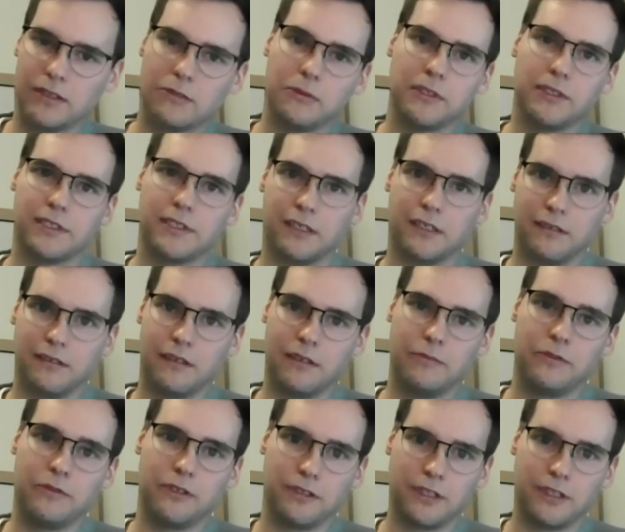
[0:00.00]
so we started
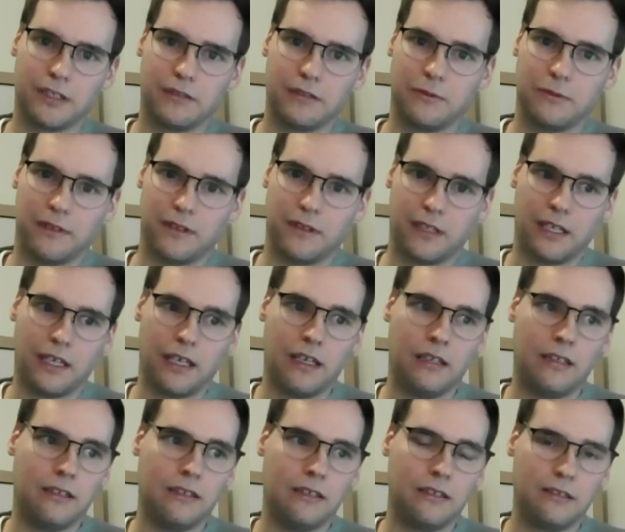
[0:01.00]
the project with
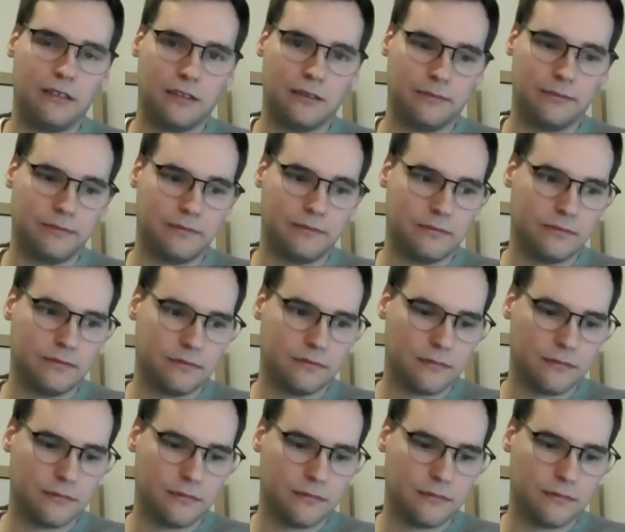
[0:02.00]
a, um,